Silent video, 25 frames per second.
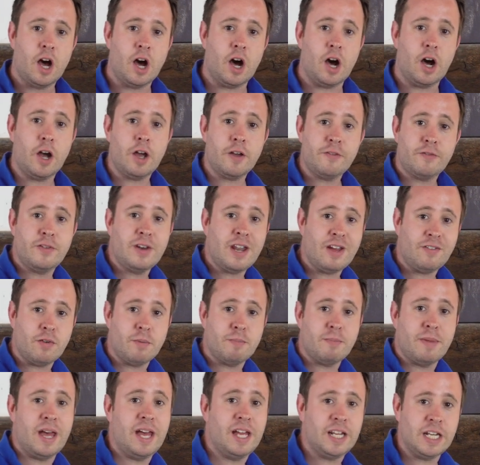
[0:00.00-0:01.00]
I've never
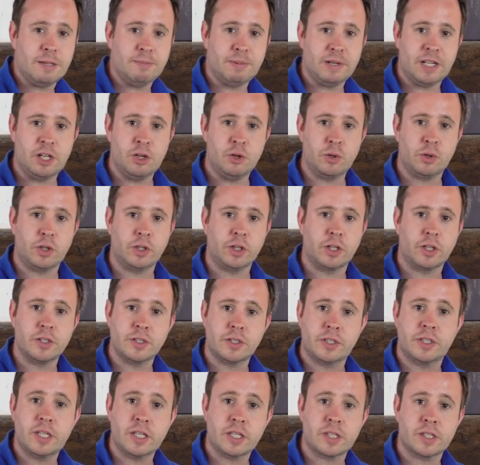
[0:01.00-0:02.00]
met anybody who can
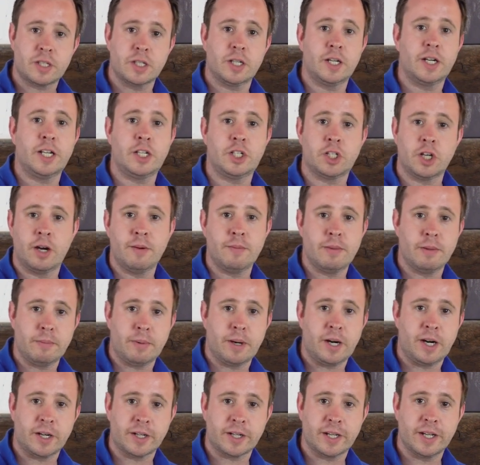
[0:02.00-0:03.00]
consistently time the
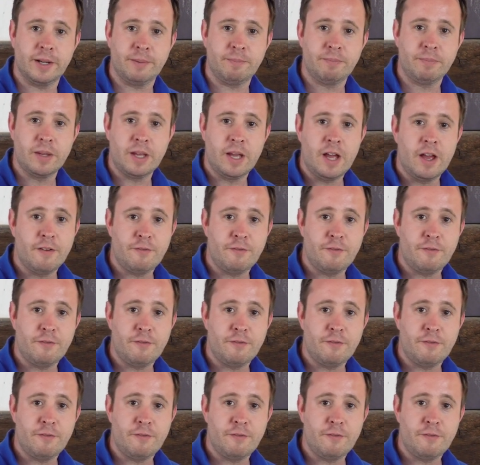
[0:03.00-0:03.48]
market.